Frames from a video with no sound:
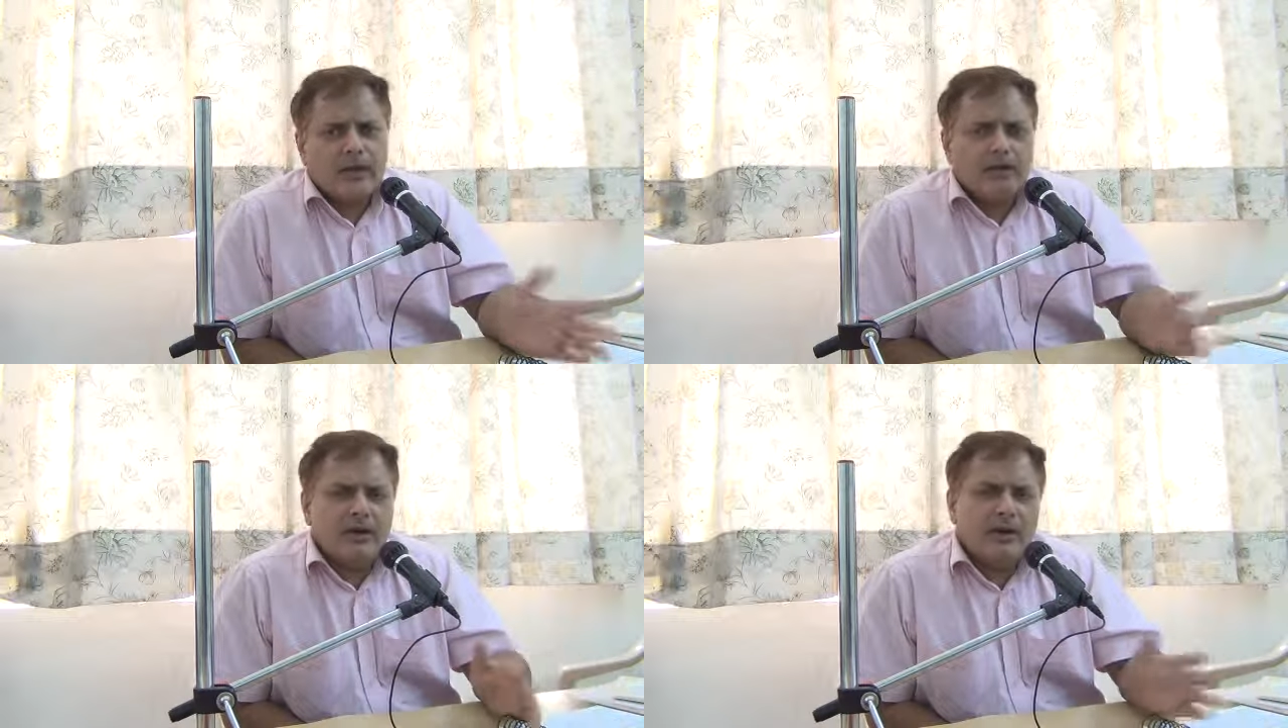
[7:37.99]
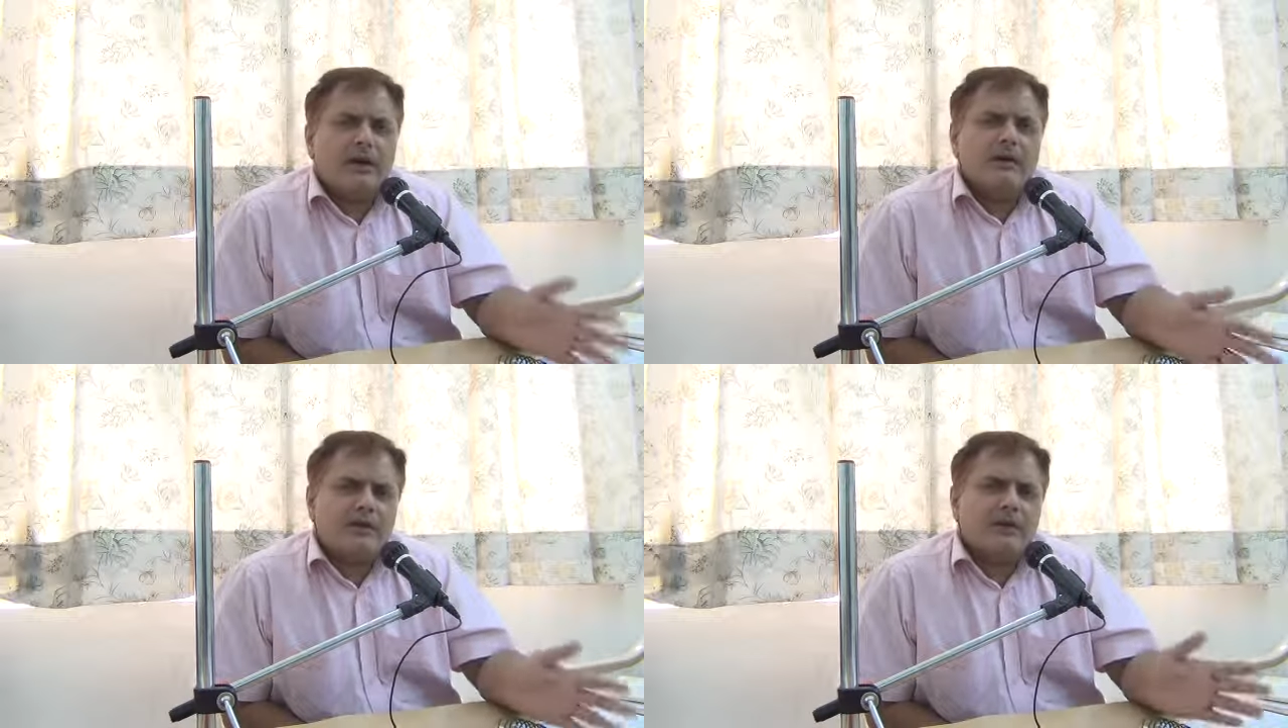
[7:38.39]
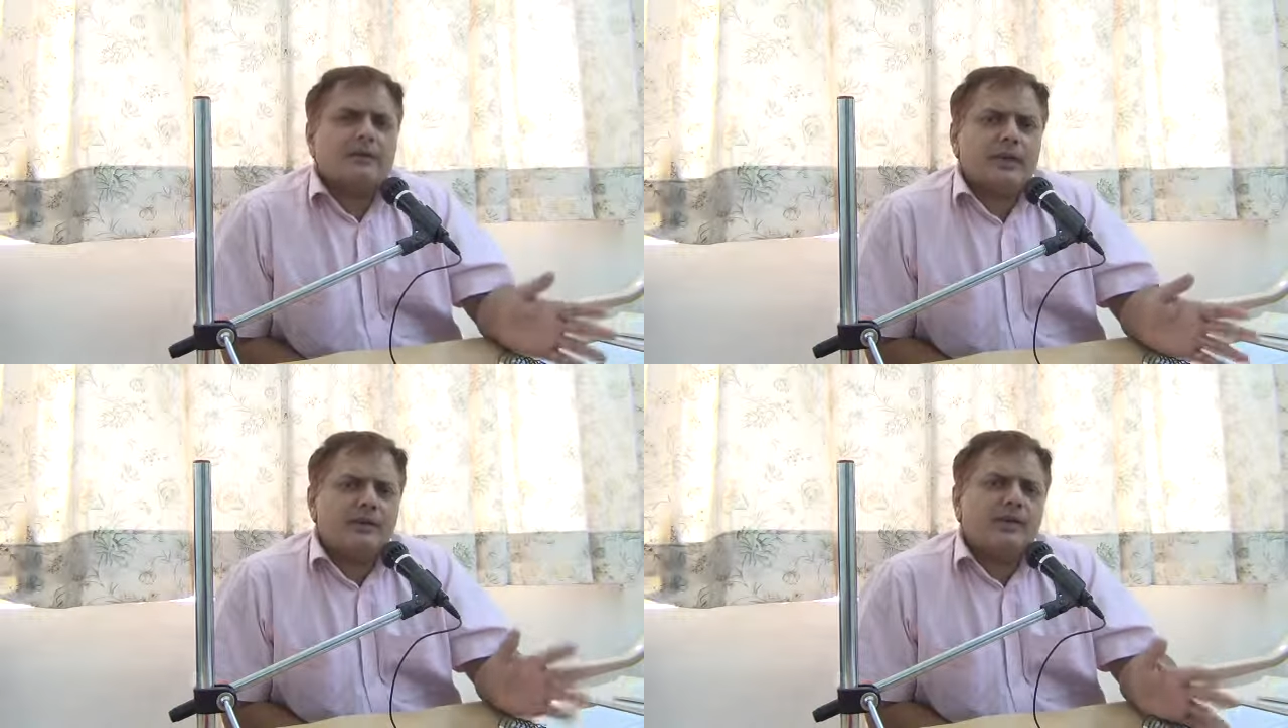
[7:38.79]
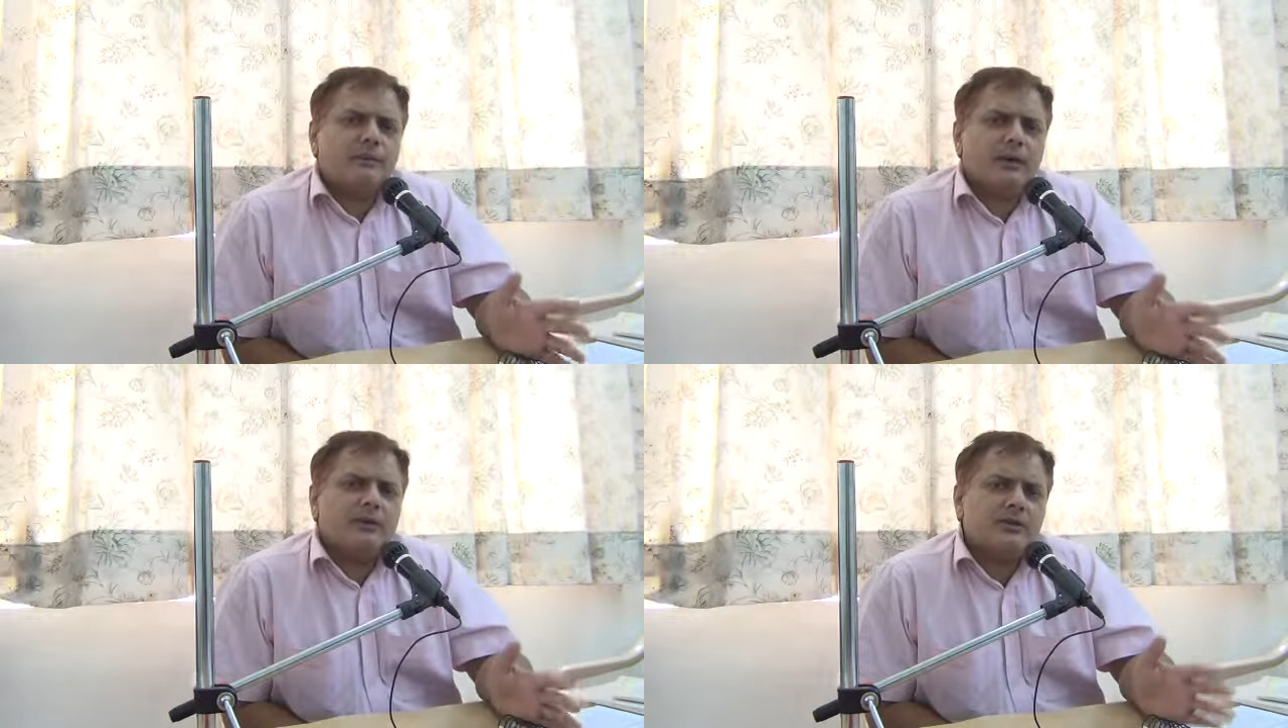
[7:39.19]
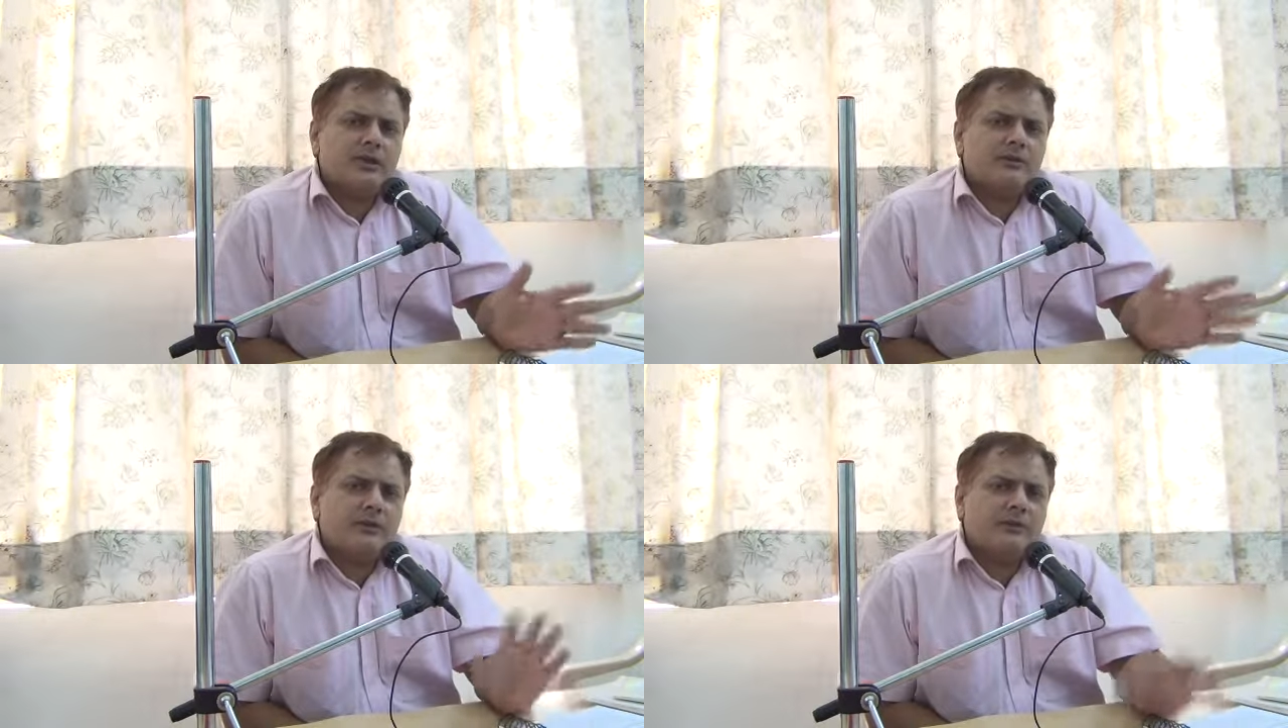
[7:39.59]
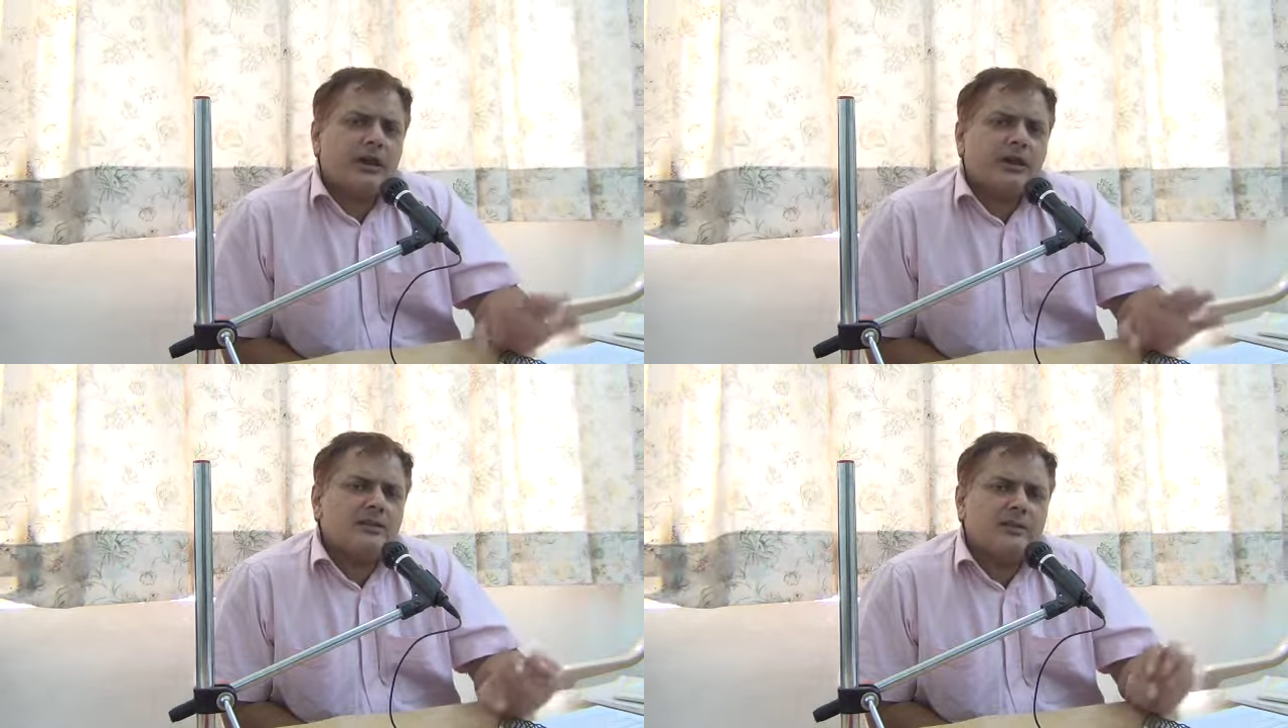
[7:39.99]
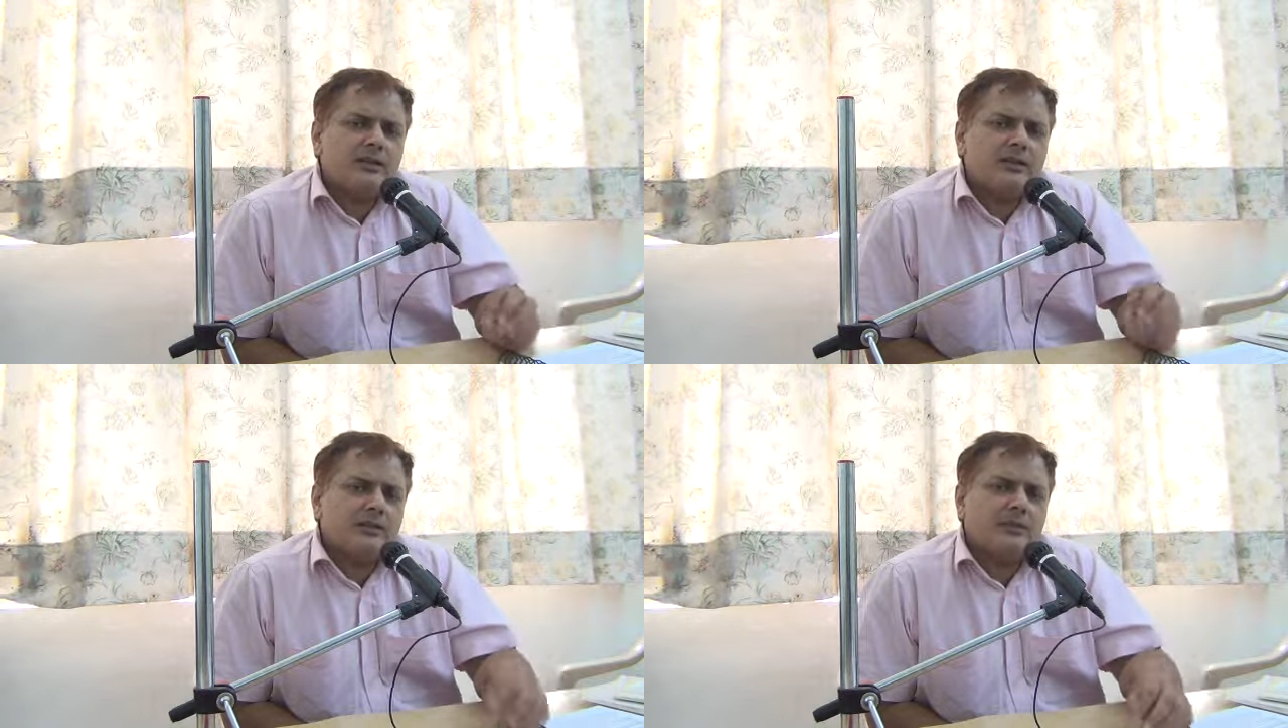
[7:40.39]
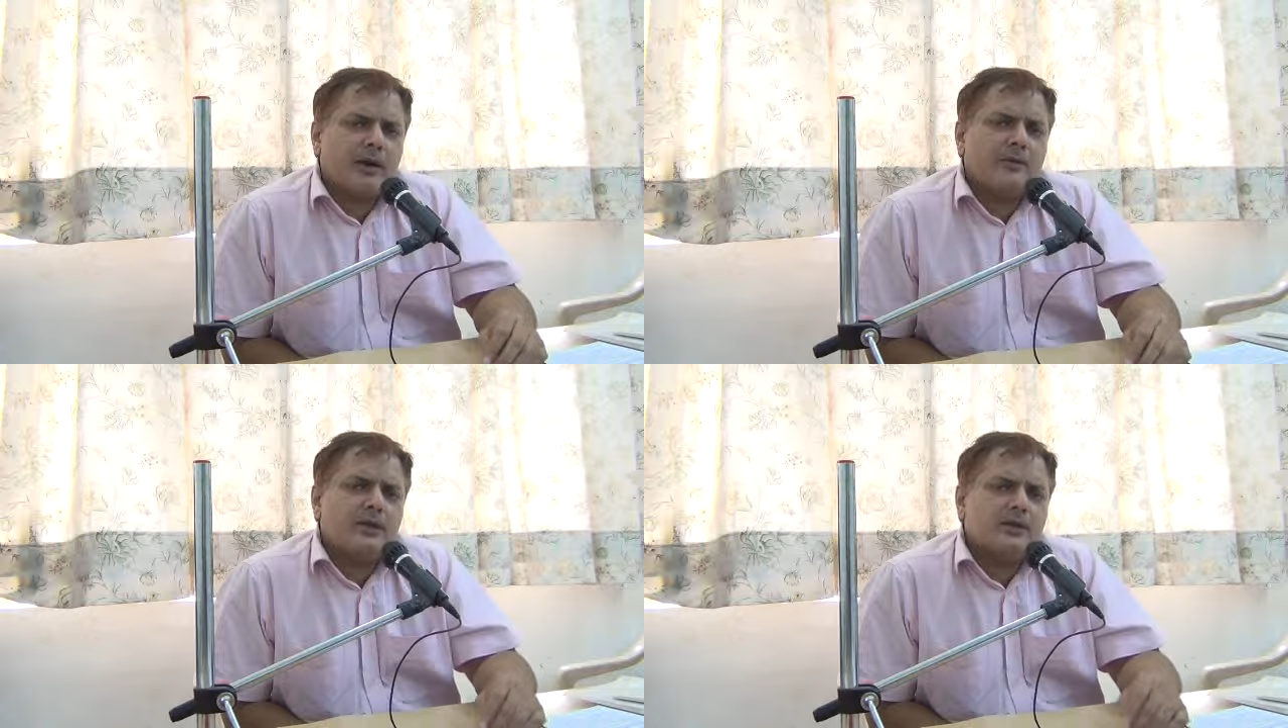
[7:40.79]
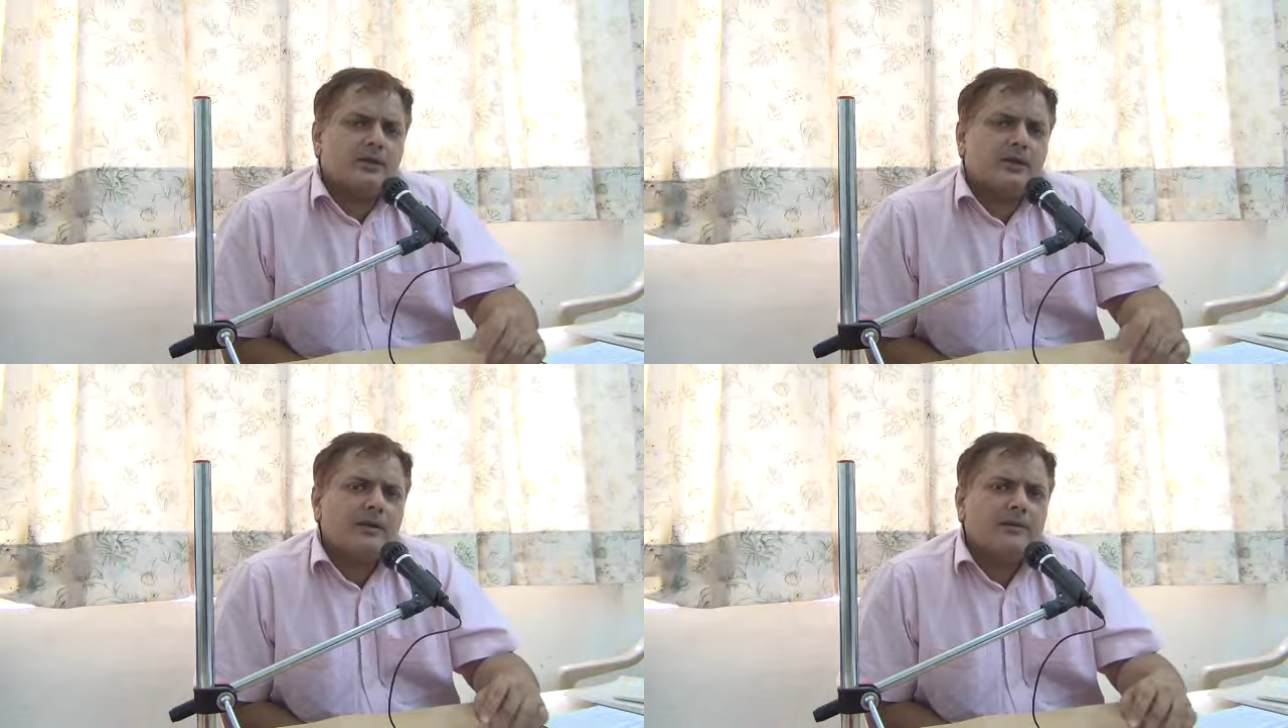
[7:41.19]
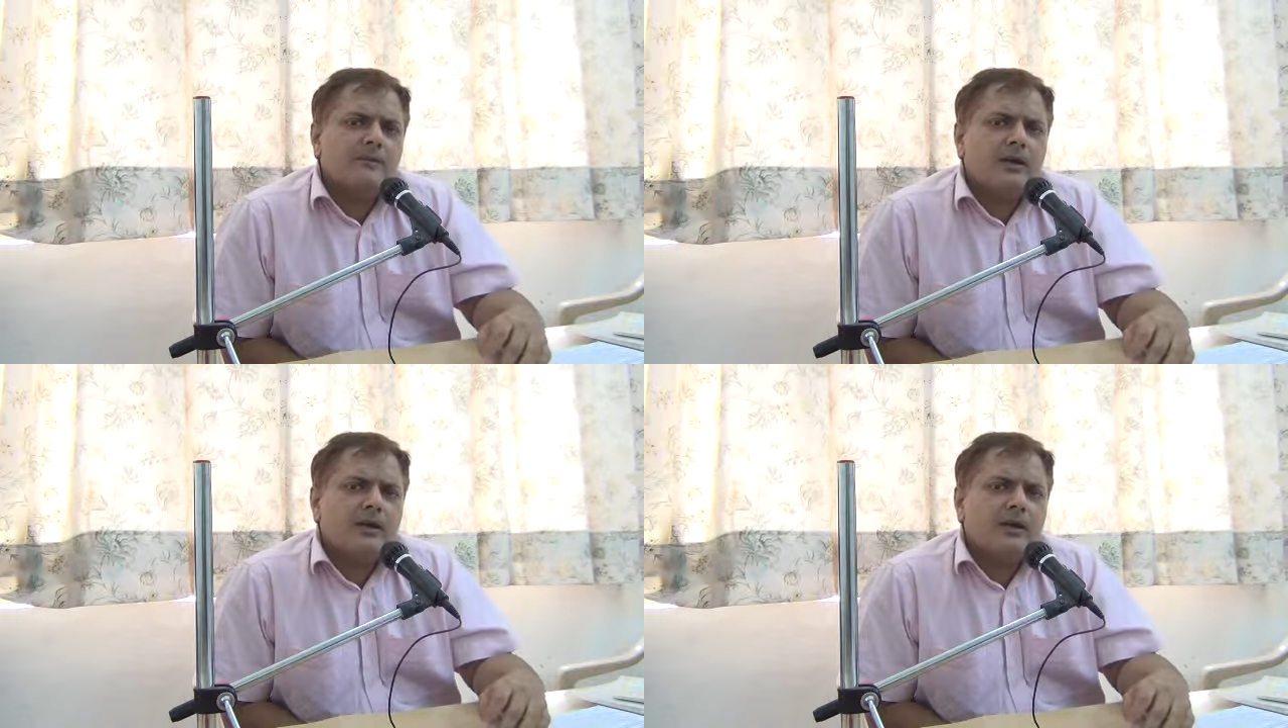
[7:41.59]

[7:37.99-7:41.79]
he will need some tacit permission from finance minister and prime minister,